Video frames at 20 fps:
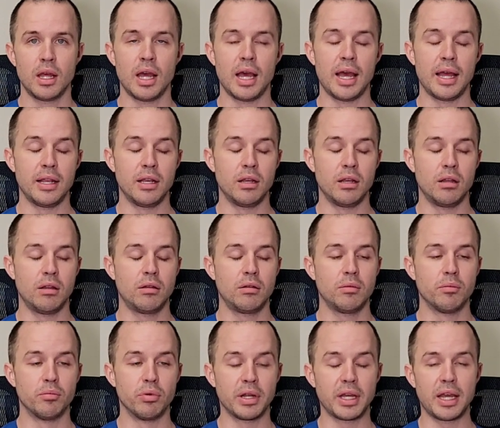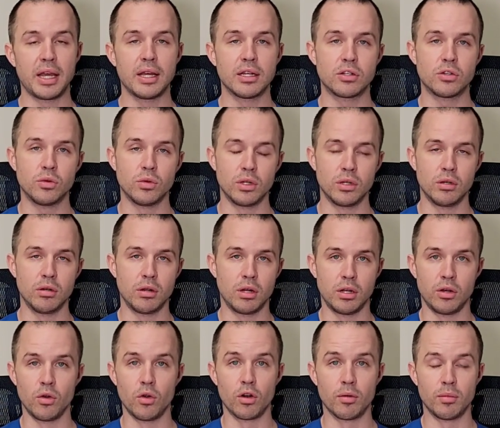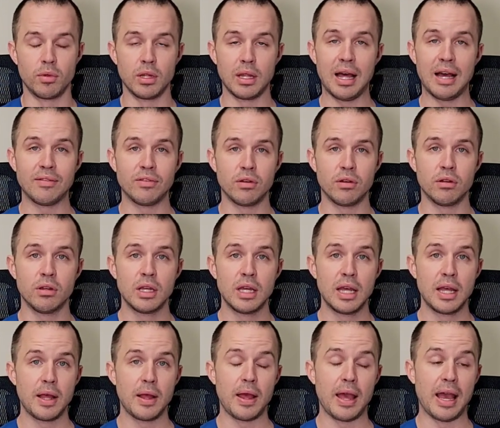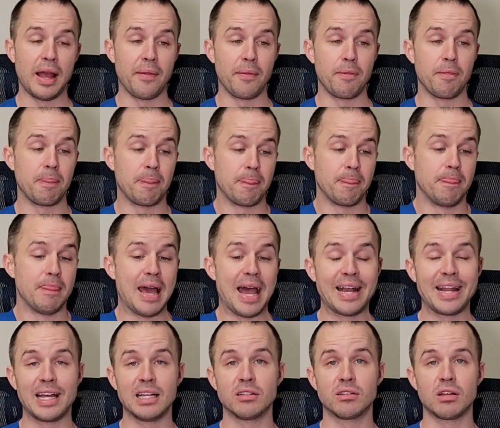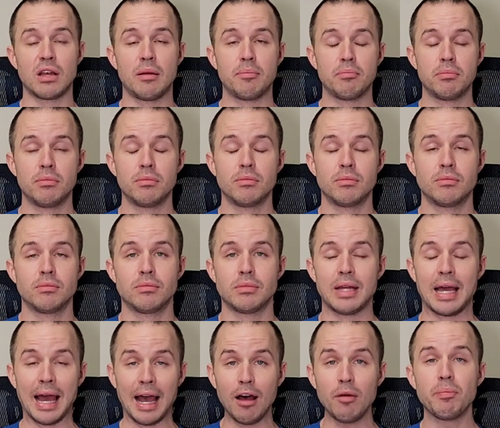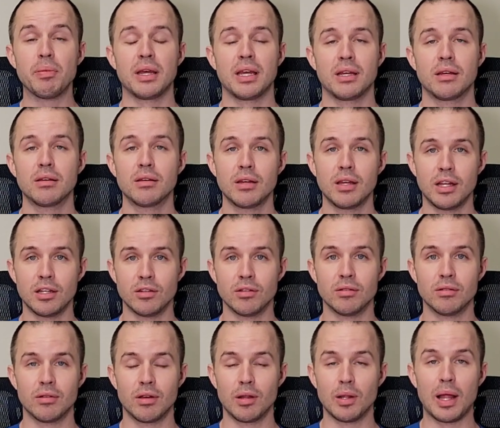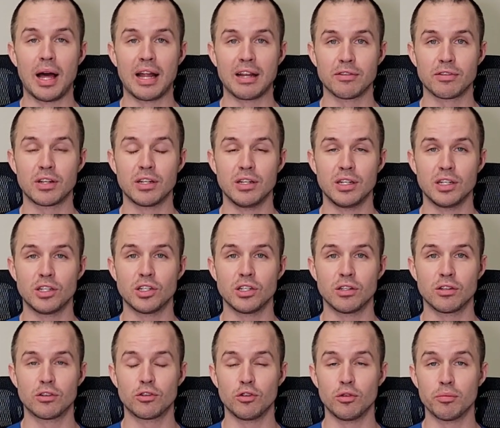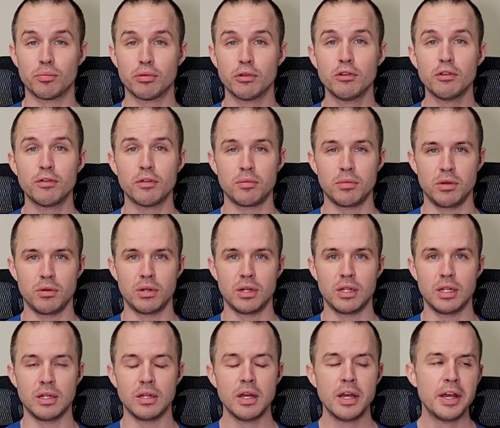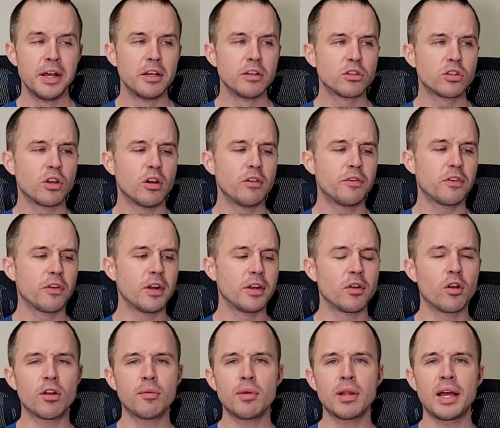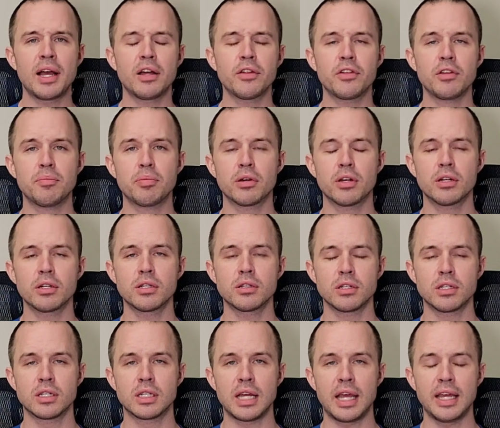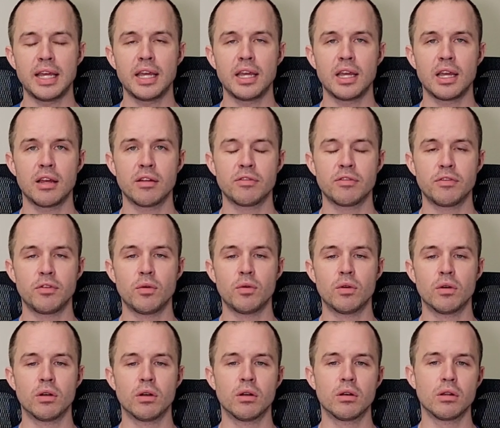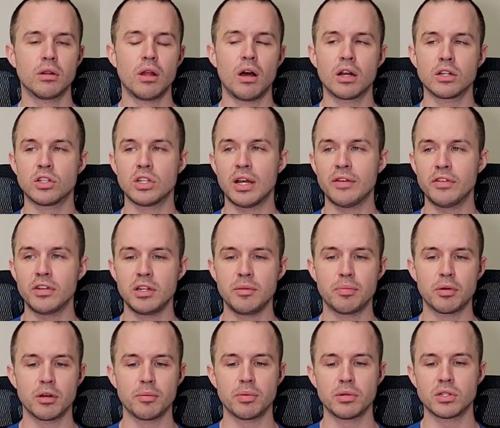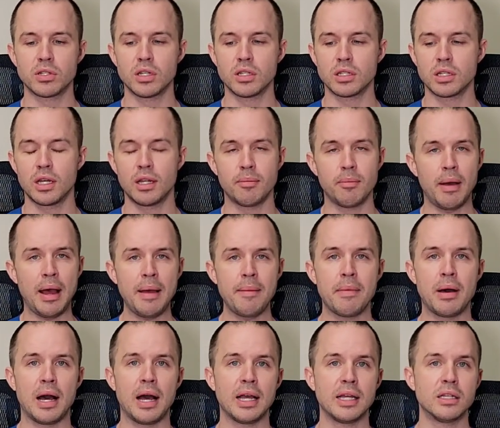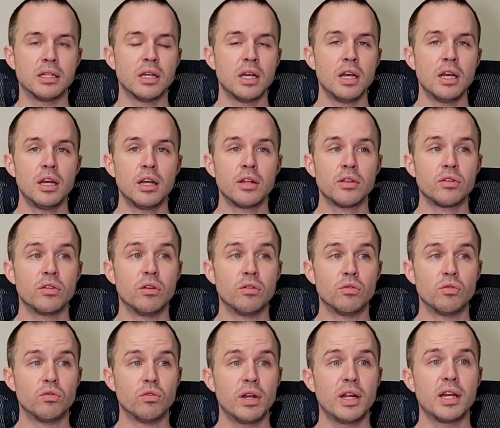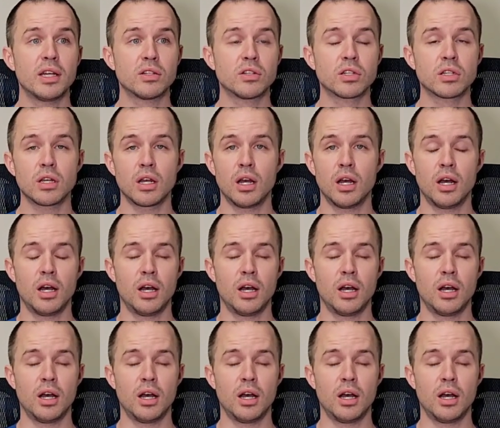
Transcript: and bringing it to a, a normal level. And that ends up helping in a lot of conditions to improve immunity. So, for a normal, healthy person taking it for longevity purposes, in my mind, the risk